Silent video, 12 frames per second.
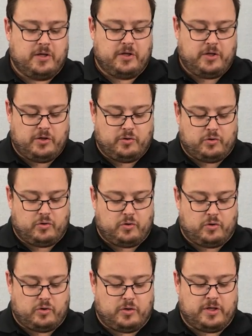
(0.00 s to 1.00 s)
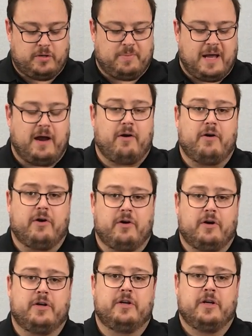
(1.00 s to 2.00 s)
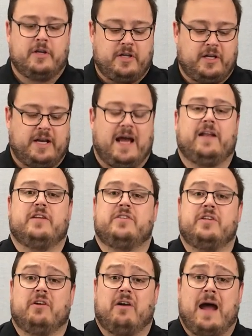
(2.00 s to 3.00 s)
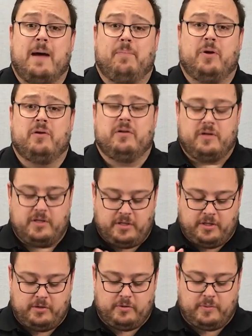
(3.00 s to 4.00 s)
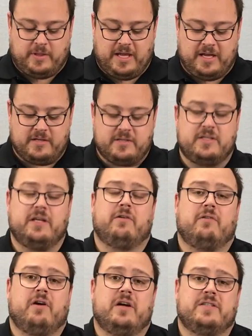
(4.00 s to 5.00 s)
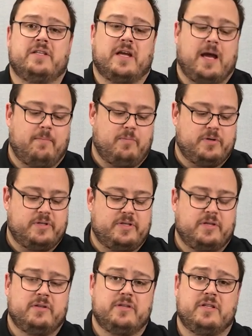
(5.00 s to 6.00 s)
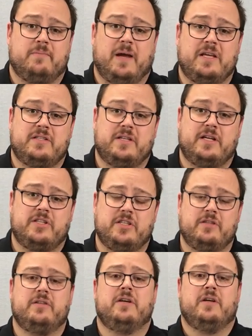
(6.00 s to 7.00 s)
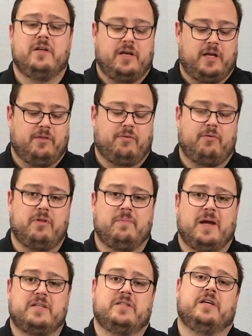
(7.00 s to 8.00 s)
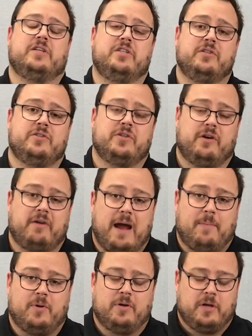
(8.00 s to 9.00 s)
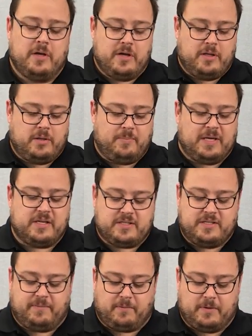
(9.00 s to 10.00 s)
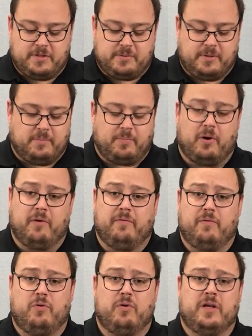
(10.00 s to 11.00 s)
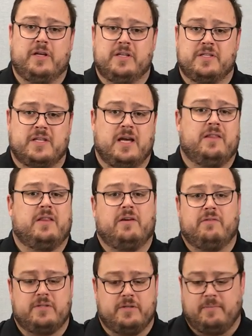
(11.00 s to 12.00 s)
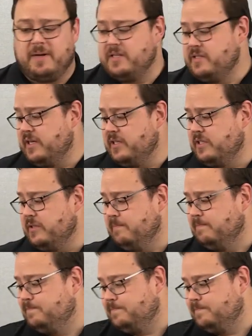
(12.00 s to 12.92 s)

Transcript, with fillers: you'd power it on, you'd add it to your app, you then synchronize the cameras to the base station and through the base station to your app. The biggest difference with the Pro 4 is that there is no base station.